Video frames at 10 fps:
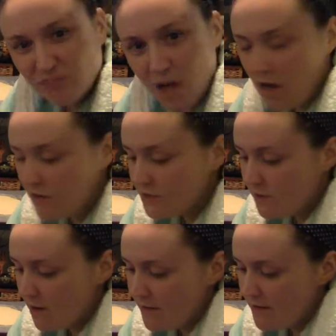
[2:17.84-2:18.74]
Also, our
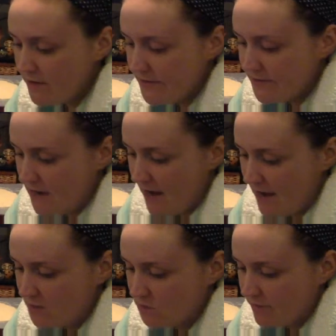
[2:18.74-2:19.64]
butter is not
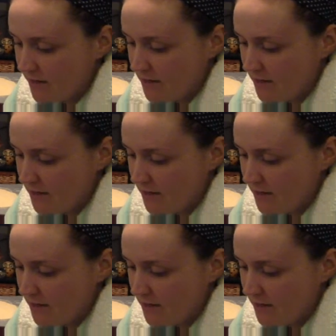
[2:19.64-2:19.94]
actual butter.